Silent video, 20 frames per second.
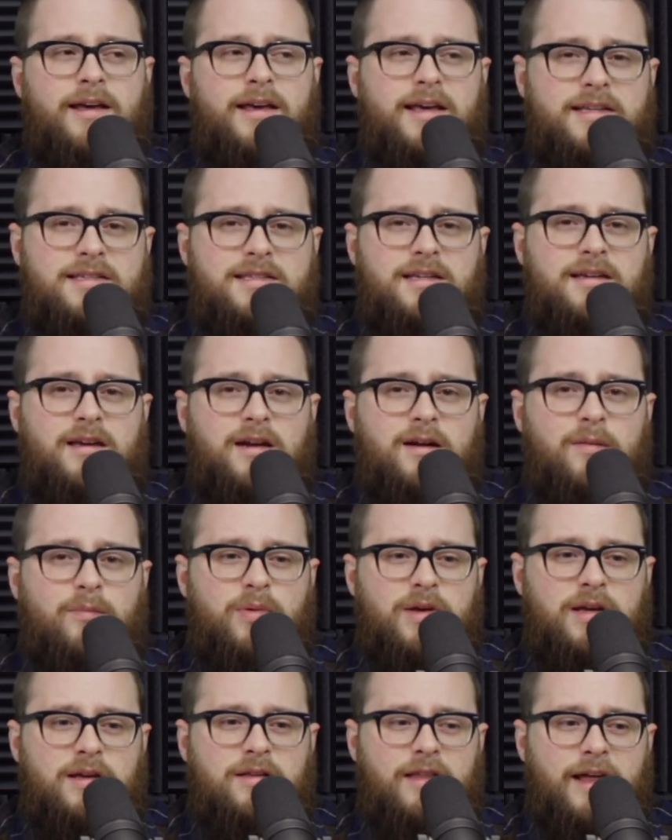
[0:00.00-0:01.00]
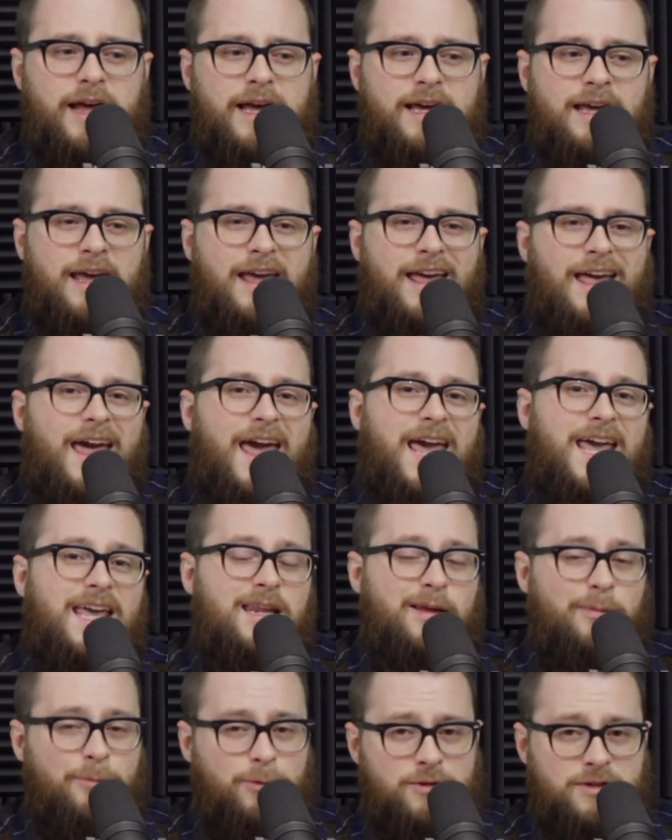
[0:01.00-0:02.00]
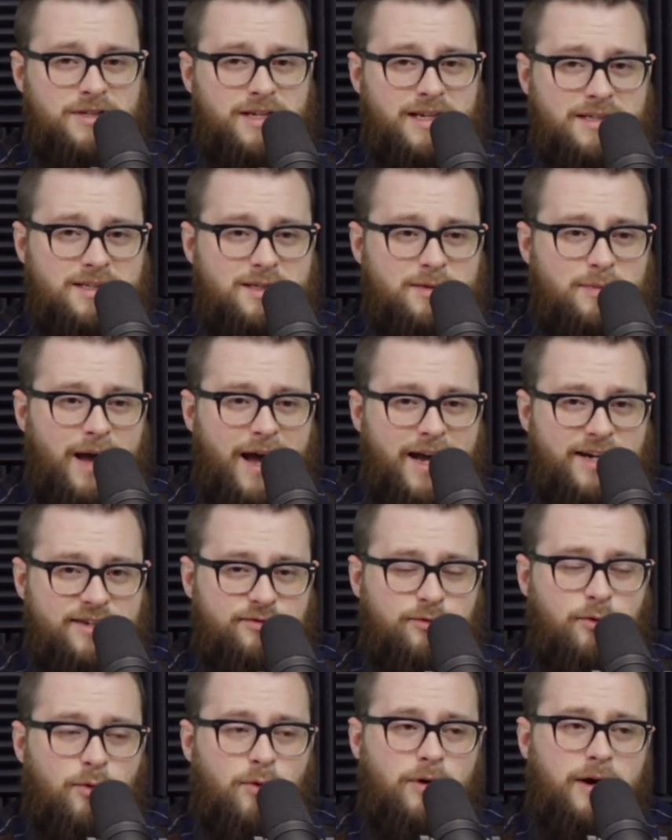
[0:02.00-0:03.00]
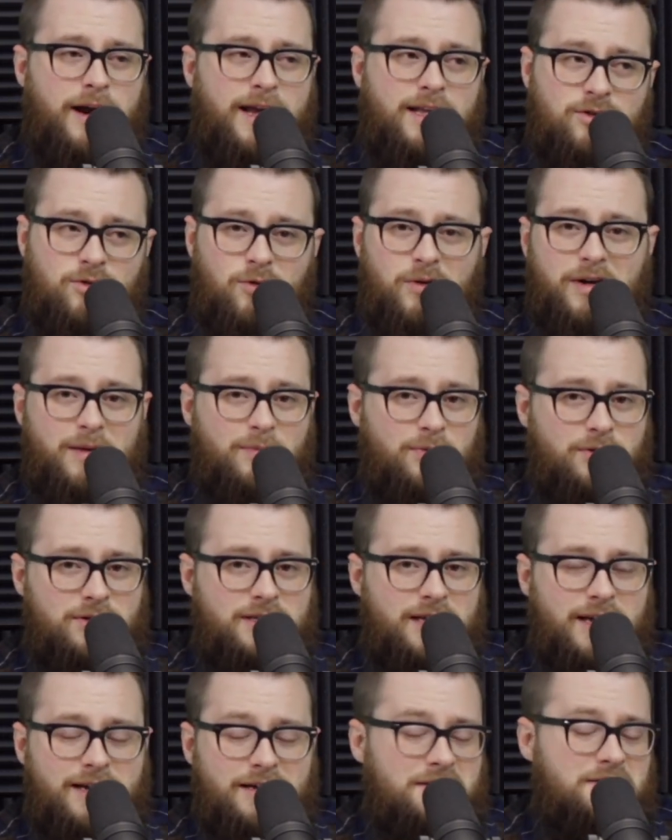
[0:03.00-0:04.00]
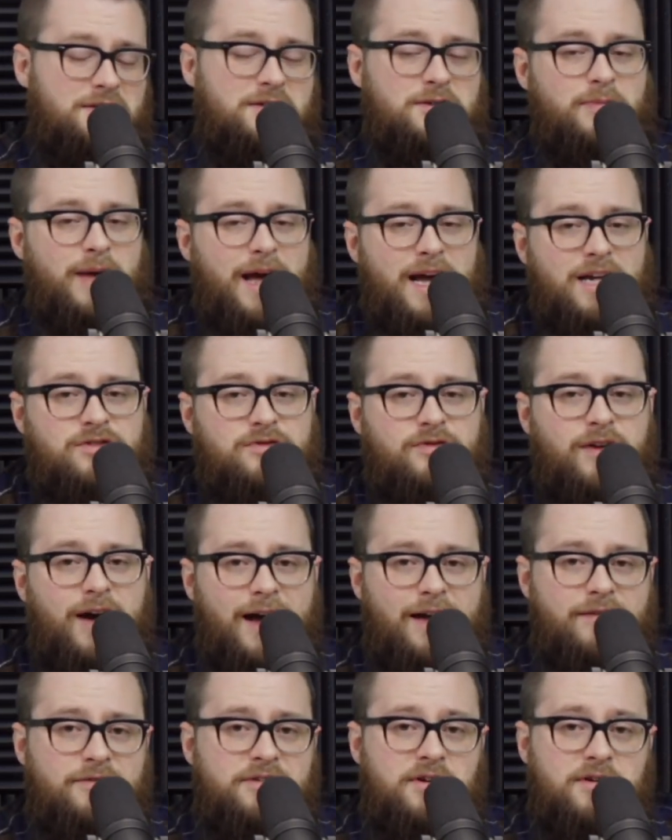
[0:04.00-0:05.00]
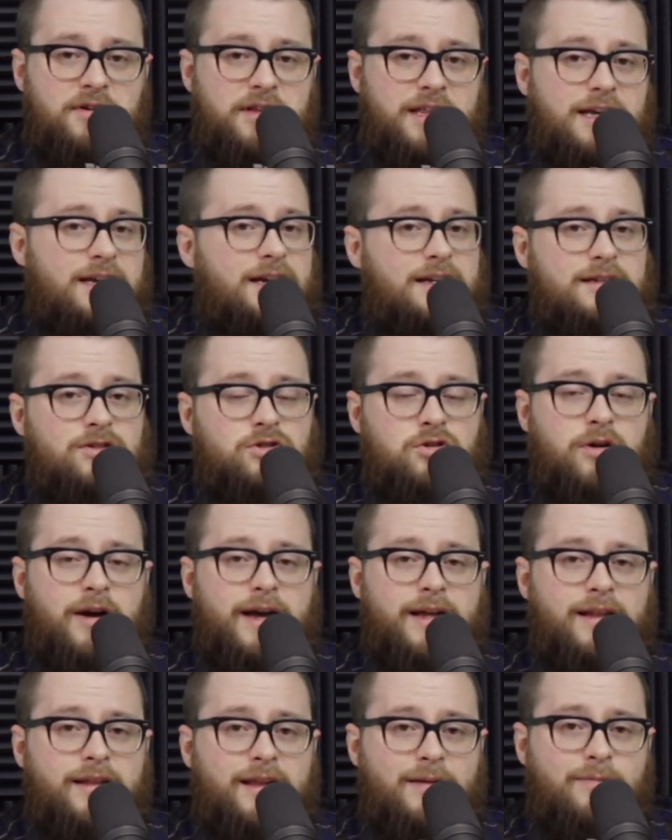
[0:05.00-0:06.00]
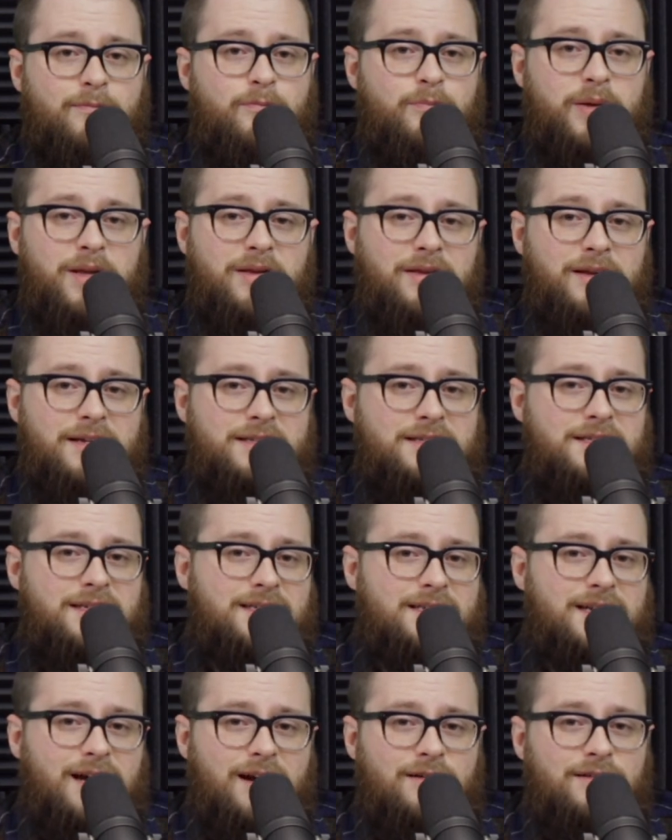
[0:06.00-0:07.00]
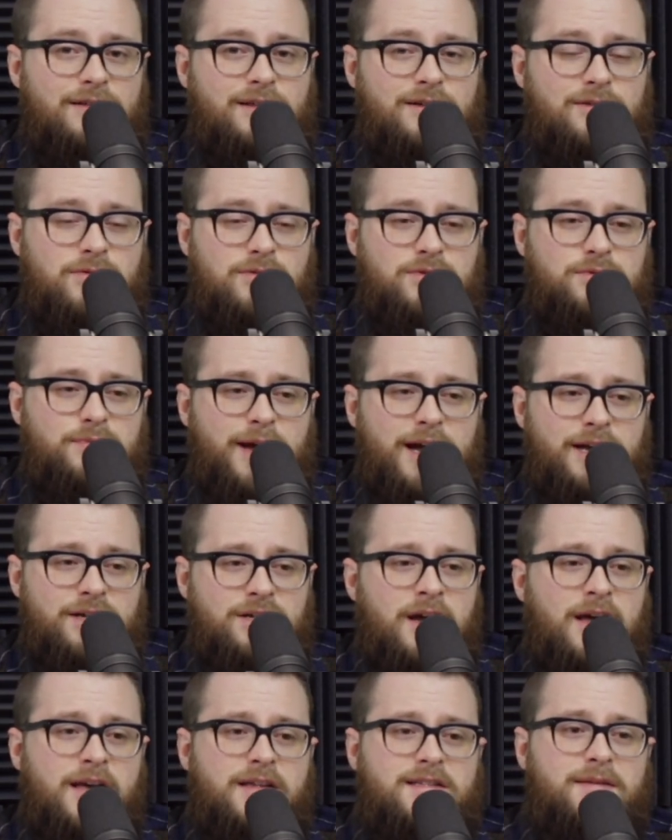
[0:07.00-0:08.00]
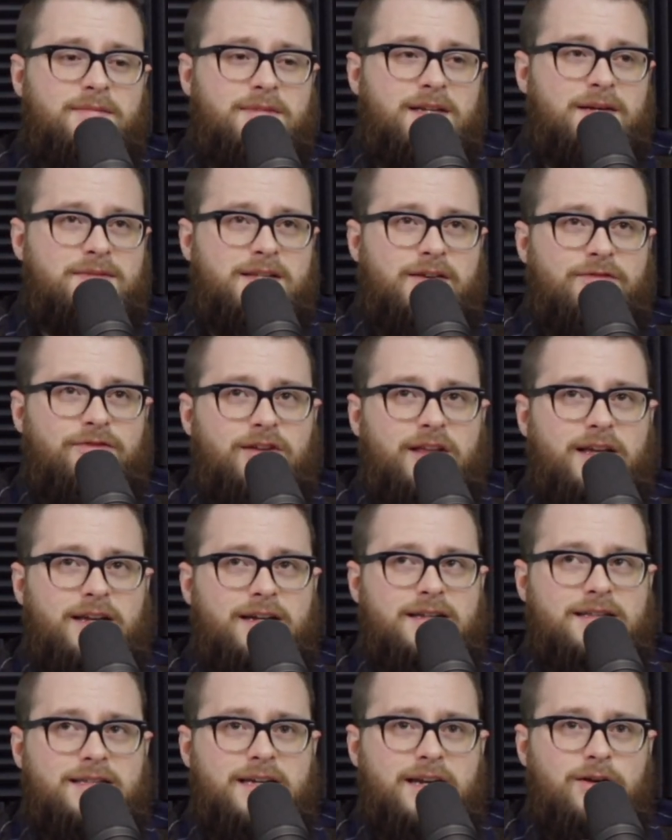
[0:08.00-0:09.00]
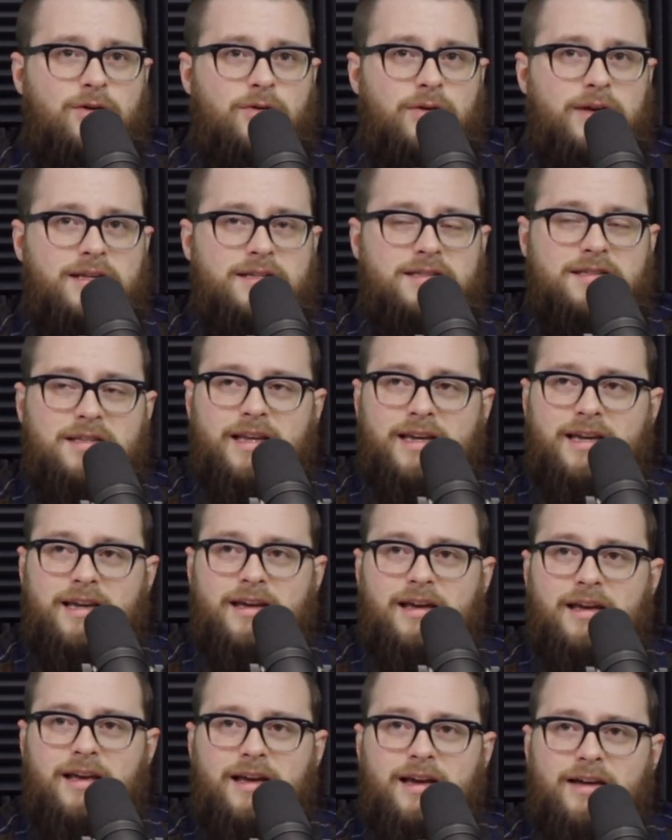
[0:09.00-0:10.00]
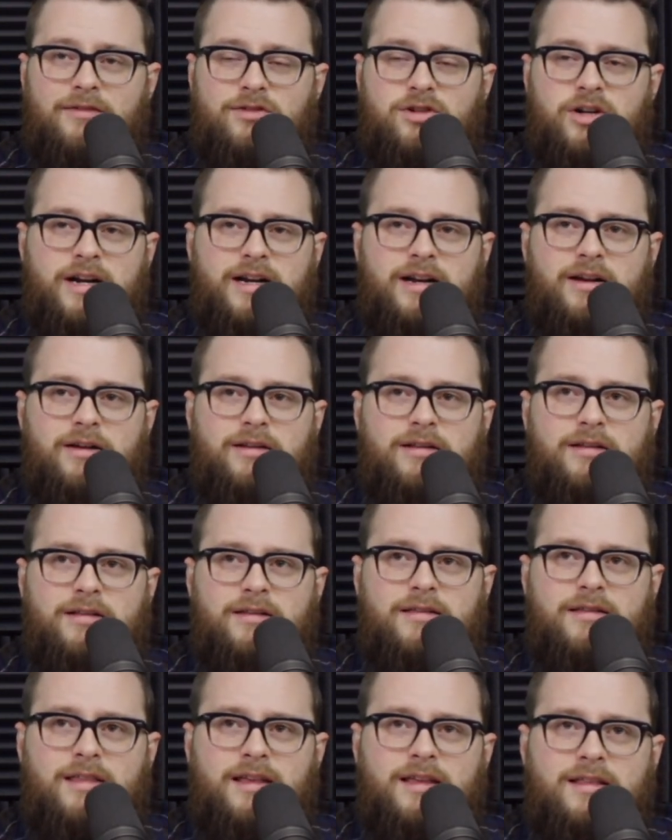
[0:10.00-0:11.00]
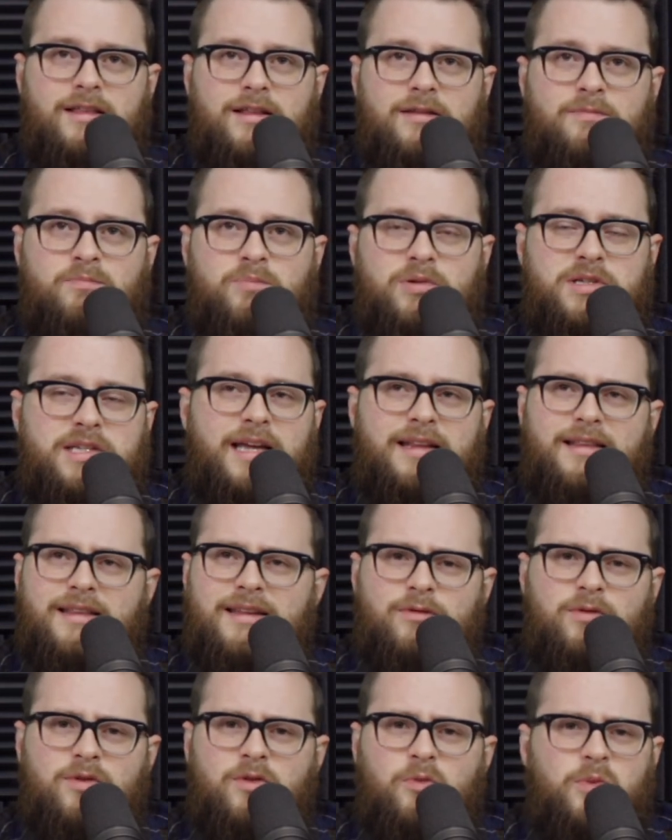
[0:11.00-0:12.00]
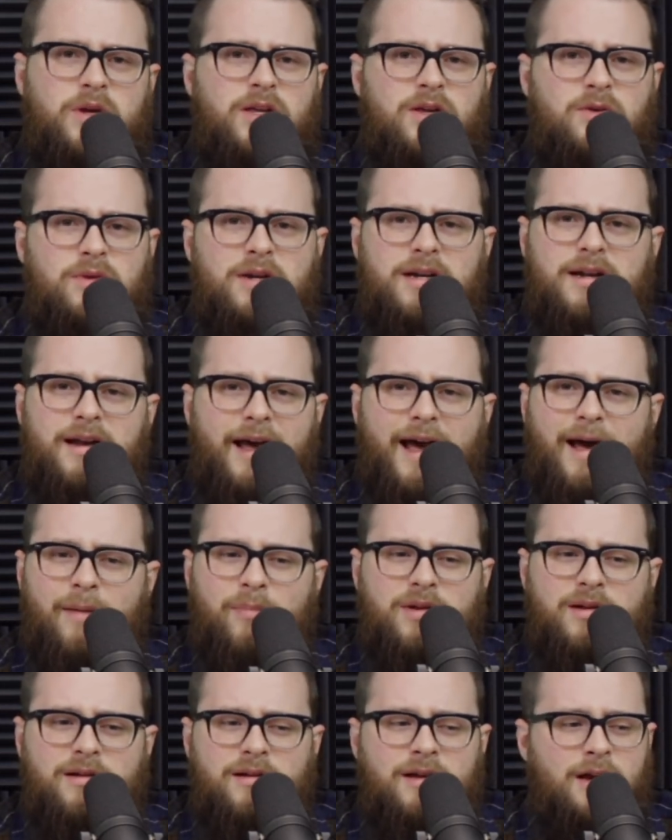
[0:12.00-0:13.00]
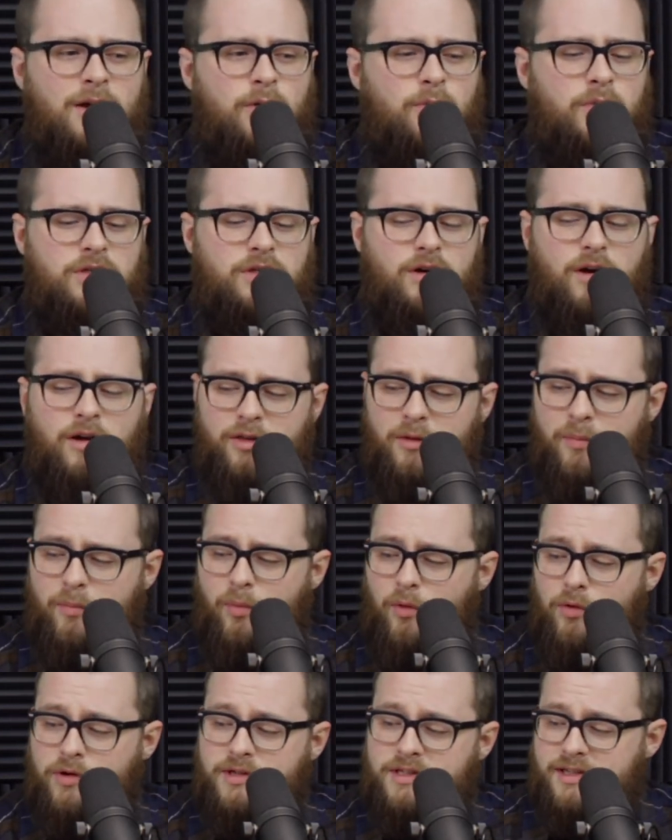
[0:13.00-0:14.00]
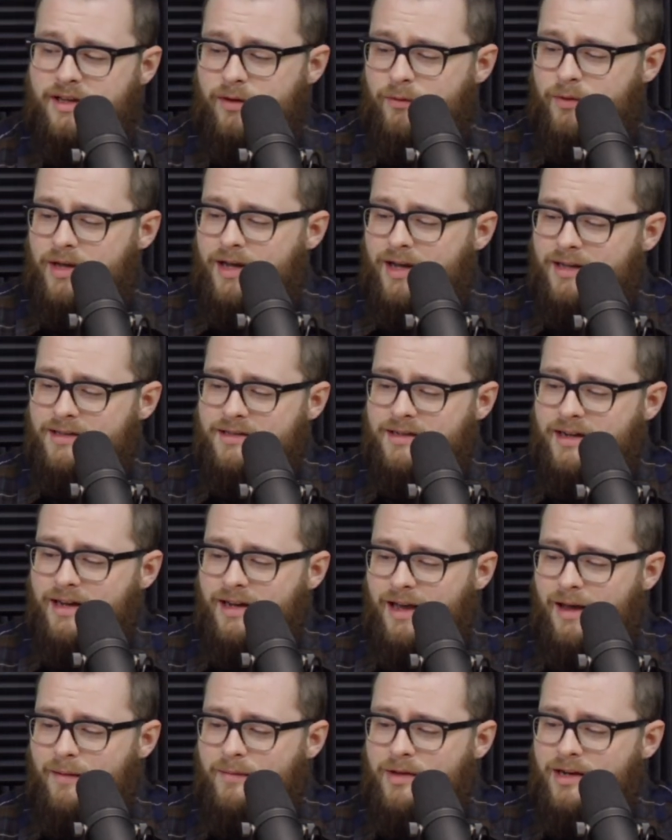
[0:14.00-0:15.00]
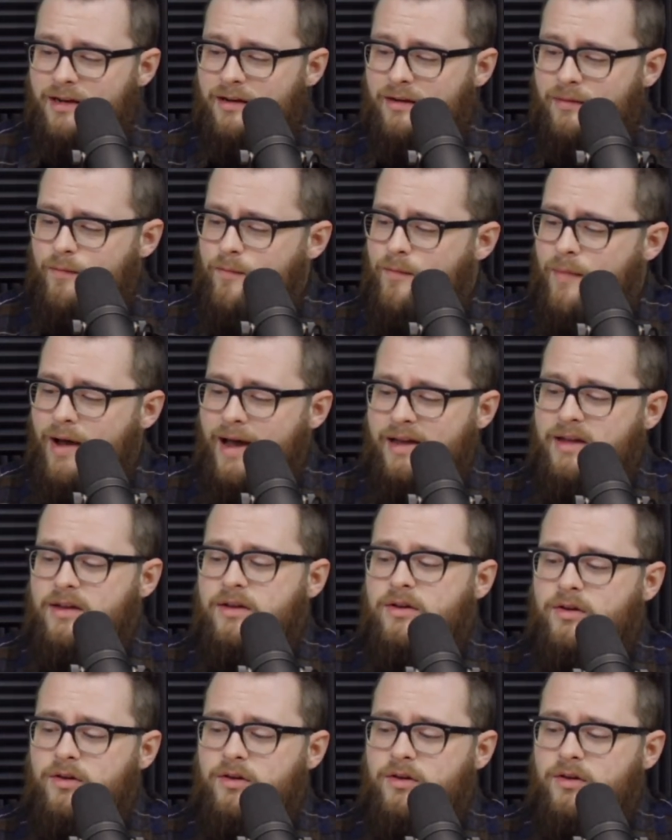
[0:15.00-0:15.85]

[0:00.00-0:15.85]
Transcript: is it going to be like 80% Smash 4 and 20% Smash 5? And are they going to try and like bill it as an entirely new Smash? Sometimes I feel like Nintendo is like kind of trying to like pretend that the Wii U didn't happen with all the ports that we got today. I mean, my